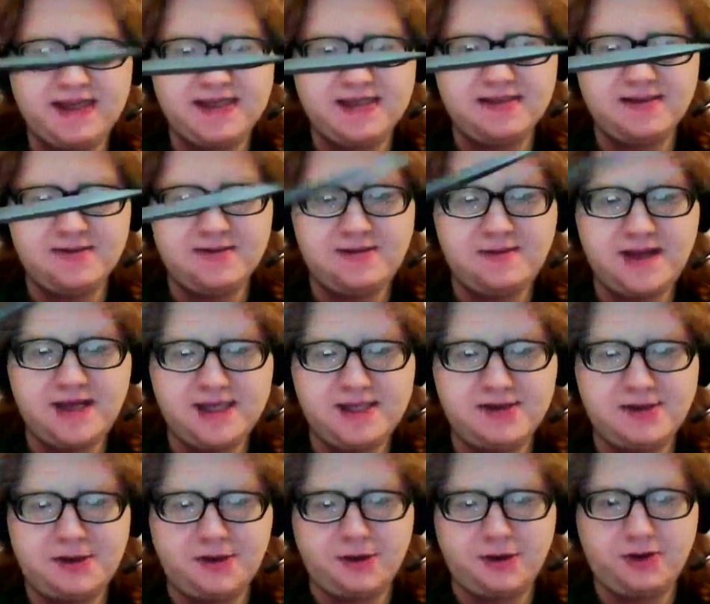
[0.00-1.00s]
is clearly made so
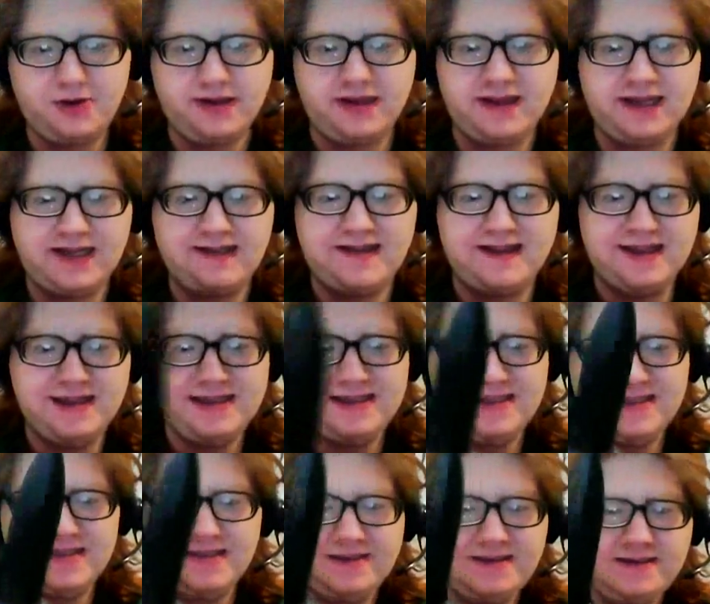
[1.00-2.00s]
that you can hold it like
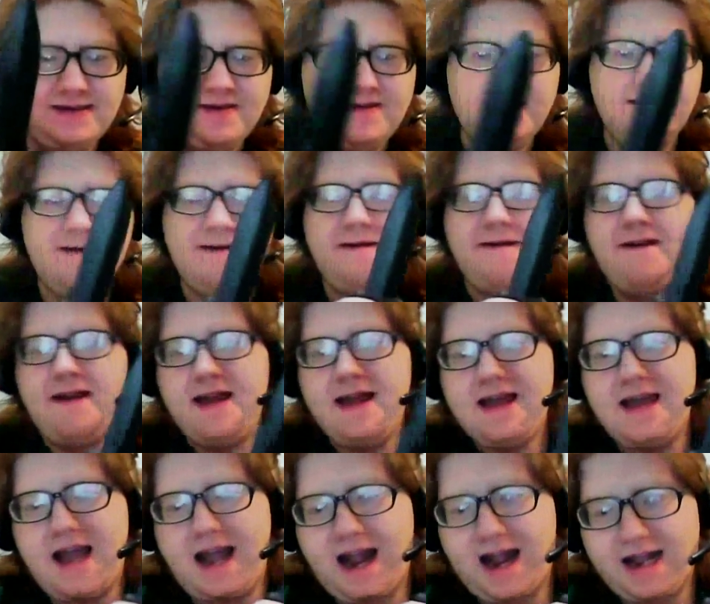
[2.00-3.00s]
this.
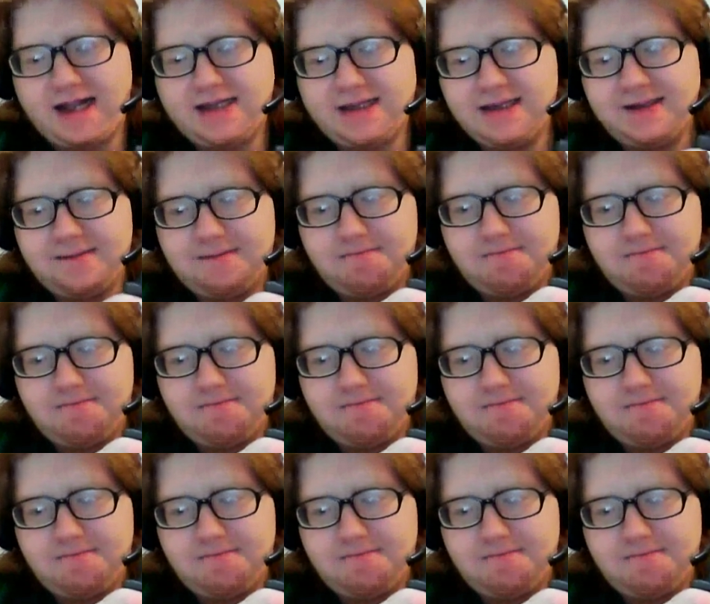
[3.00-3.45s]
And